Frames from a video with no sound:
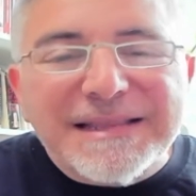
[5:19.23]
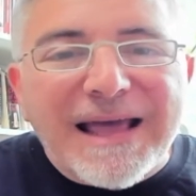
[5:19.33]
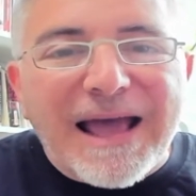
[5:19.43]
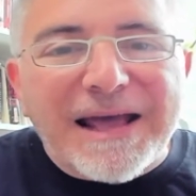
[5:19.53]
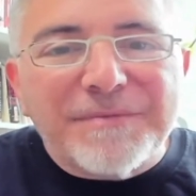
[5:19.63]

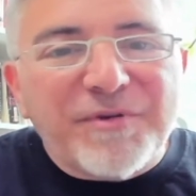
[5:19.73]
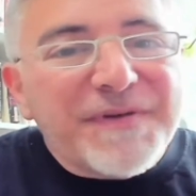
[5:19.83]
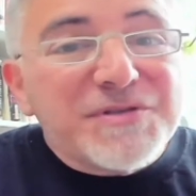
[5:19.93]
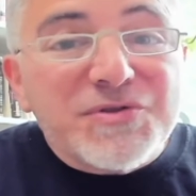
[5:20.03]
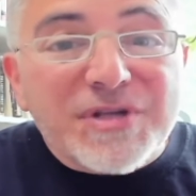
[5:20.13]
that
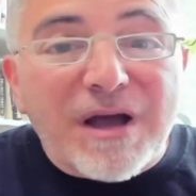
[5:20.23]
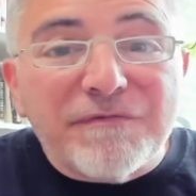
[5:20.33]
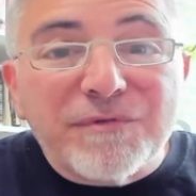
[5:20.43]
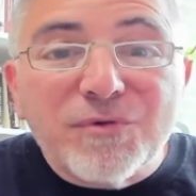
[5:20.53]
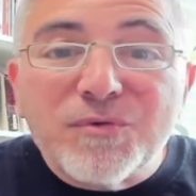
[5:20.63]
Professor
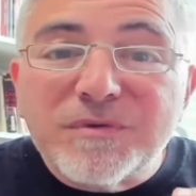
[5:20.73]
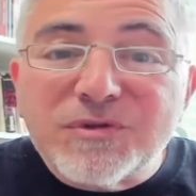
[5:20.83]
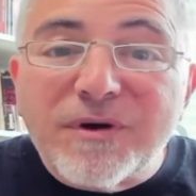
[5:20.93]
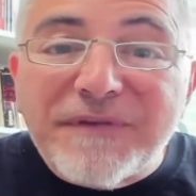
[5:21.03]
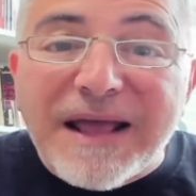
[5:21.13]
Stavru
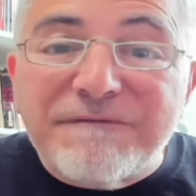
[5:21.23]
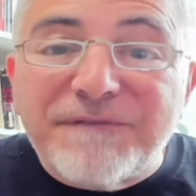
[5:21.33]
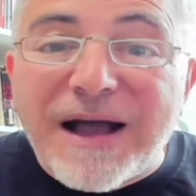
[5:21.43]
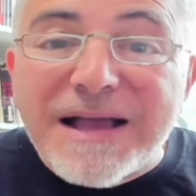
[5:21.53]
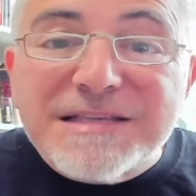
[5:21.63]
sort of
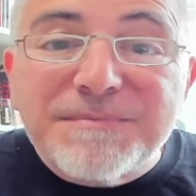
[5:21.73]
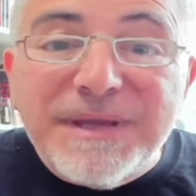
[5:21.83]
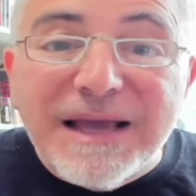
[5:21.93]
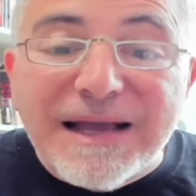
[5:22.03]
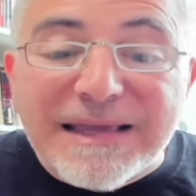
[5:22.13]
advised
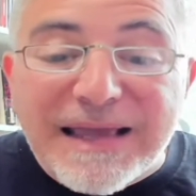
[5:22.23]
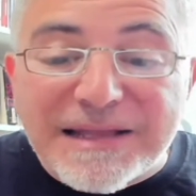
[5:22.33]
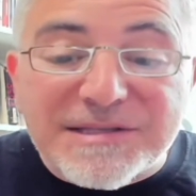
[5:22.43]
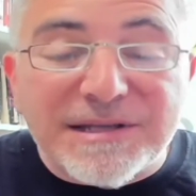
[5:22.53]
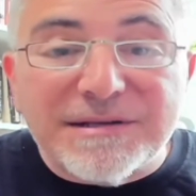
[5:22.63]
me
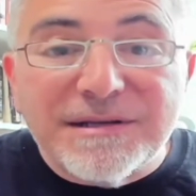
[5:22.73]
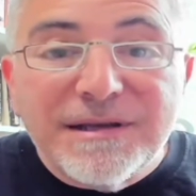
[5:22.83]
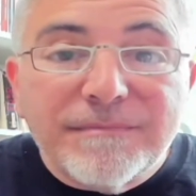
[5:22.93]
against it.